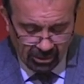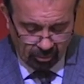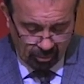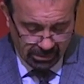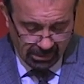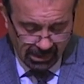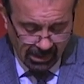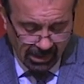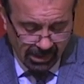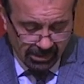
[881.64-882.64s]
Unquote.
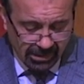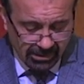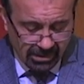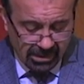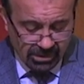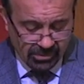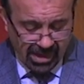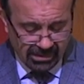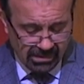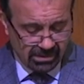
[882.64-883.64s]
Then the
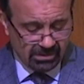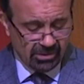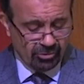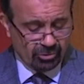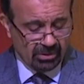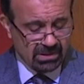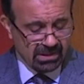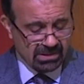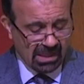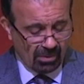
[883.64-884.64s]
Israelis continued to
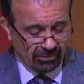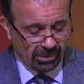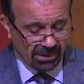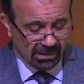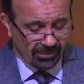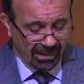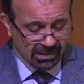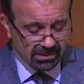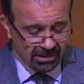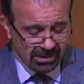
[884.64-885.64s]
insist, however, that the
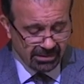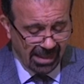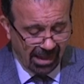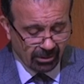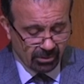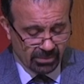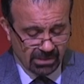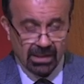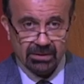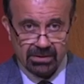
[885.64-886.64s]
Palestinian
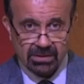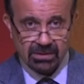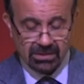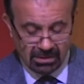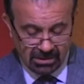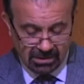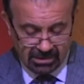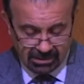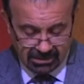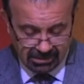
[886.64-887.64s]
Arabs, and this is
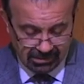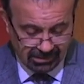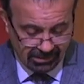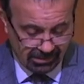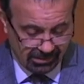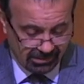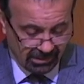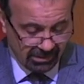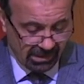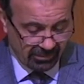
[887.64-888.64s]

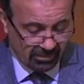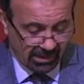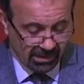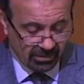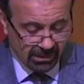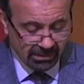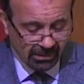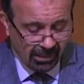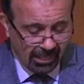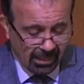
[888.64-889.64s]
done even by
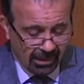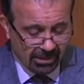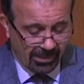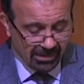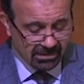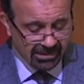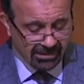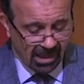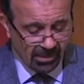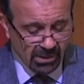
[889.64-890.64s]
Iban, the
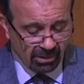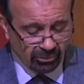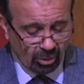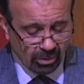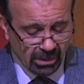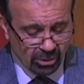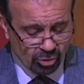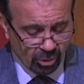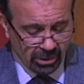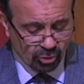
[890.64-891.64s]
Palestinian Arabs have long
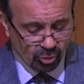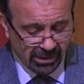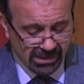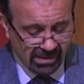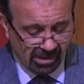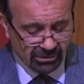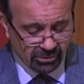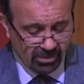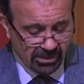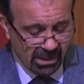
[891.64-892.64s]
enjoyed
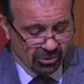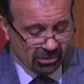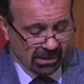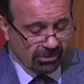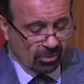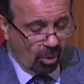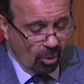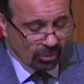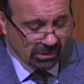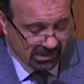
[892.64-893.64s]
self-determination in their
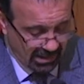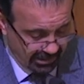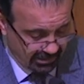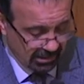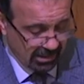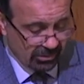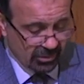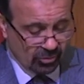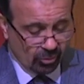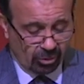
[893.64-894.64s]
own state,
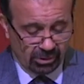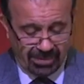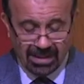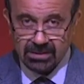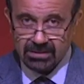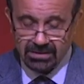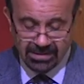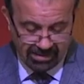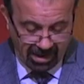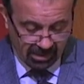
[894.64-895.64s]
the so-called
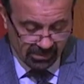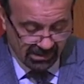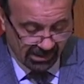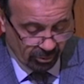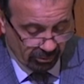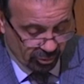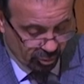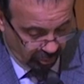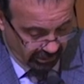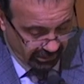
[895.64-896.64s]
Palestinian Arab state
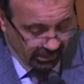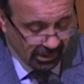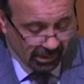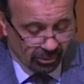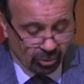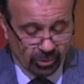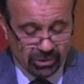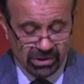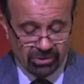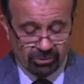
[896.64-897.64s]
of Jordan, to
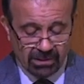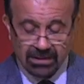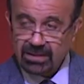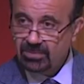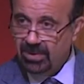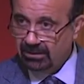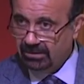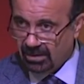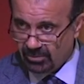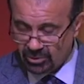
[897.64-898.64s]
which Israel had
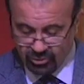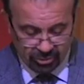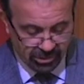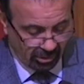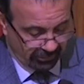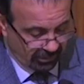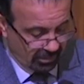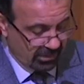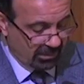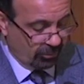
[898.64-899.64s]
expelled a majority of
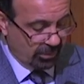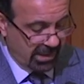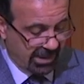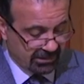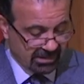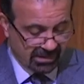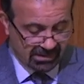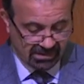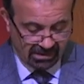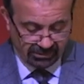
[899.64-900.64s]
them in 48 and
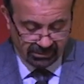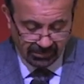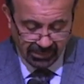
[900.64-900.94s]
67.